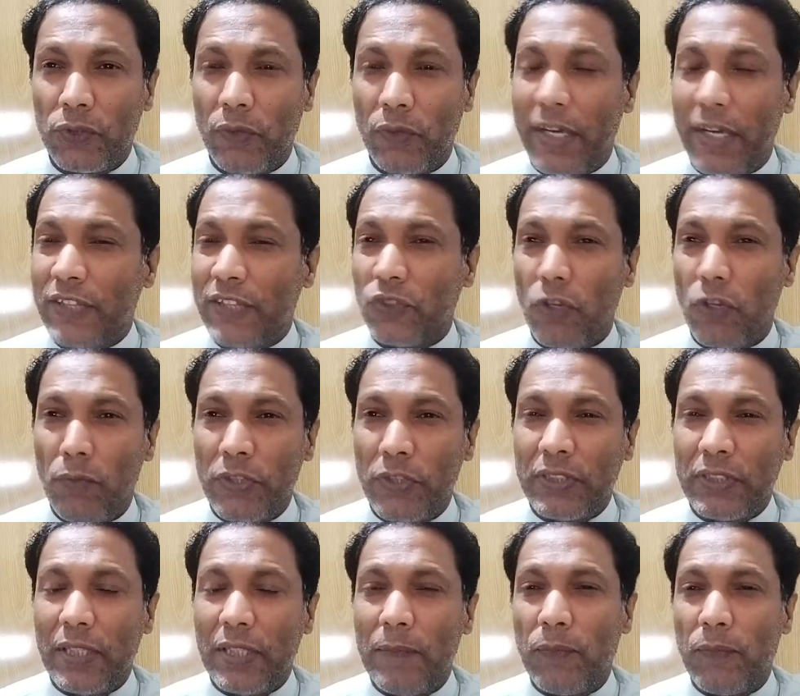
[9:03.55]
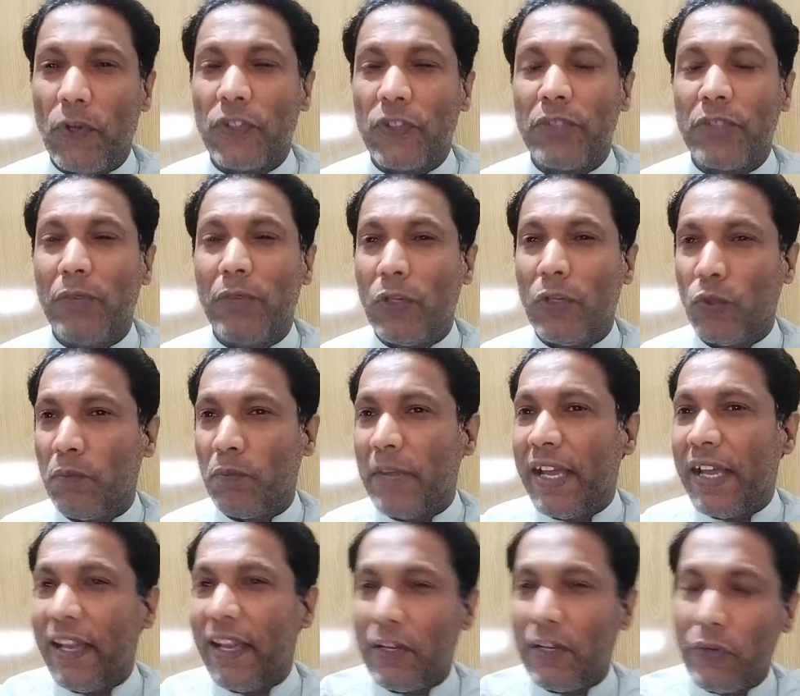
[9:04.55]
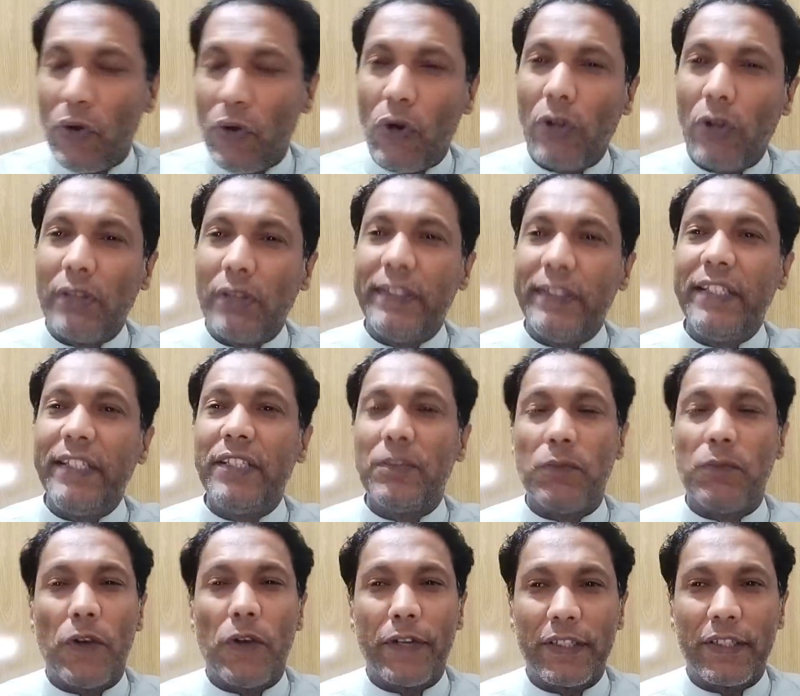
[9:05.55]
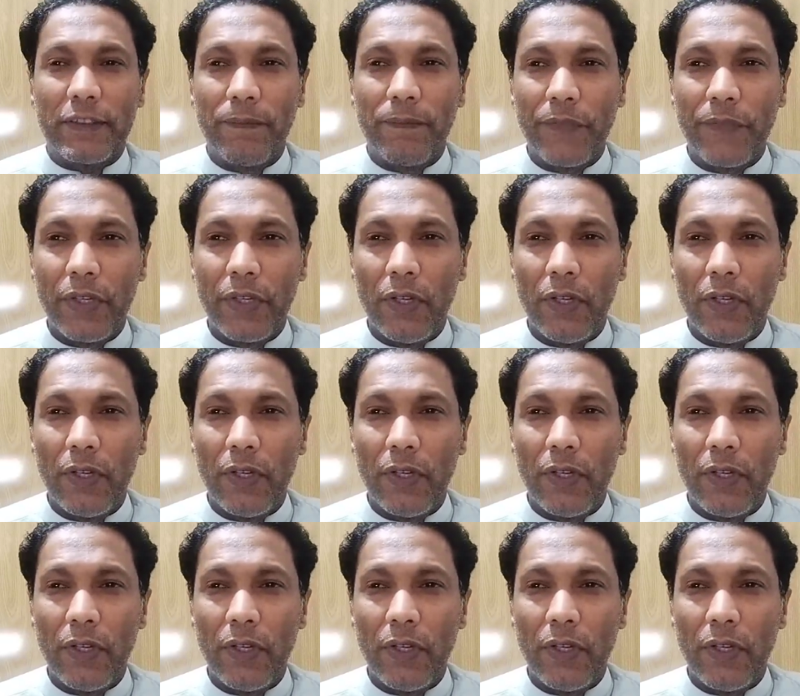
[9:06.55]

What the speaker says: So it's almost impossible to man all these borders.